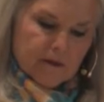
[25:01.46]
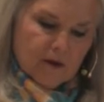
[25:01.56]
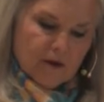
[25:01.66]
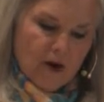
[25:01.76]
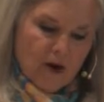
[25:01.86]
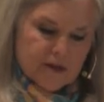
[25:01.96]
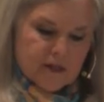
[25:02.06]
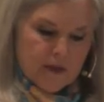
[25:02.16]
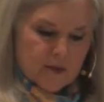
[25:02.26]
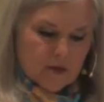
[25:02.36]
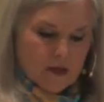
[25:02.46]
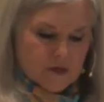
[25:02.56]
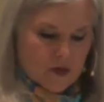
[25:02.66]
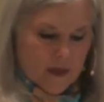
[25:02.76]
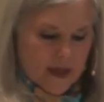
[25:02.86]
Her heart is humble
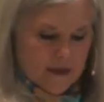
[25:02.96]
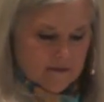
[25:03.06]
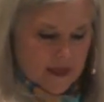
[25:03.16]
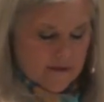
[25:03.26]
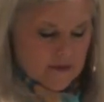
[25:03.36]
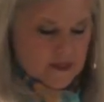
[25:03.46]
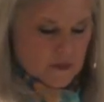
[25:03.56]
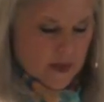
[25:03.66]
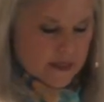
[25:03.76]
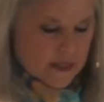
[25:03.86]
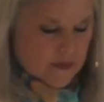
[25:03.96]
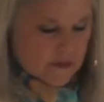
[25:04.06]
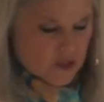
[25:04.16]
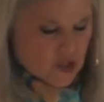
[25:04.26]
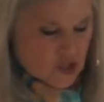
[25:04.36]
also by evidenced by
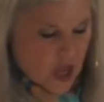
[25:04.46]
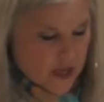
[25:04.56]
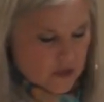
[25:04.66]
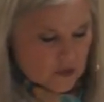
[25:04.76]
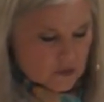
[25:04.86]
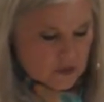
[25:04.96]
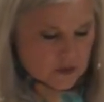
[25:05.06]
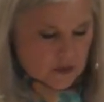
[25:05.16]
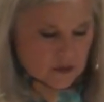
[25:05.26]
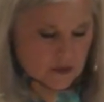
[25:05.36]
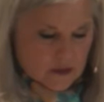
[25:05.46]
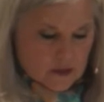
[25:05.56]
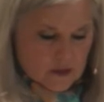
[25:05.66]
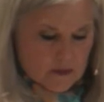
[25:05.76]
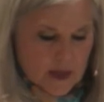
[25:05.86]
giving this child
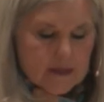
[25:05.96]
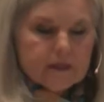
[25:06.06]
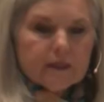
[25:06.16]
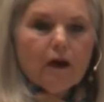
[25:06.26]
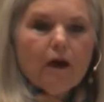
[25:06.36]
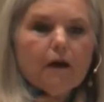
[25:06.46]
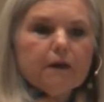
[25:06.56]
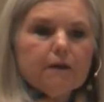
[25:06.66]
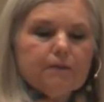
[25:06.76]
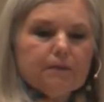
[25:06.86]
back to God.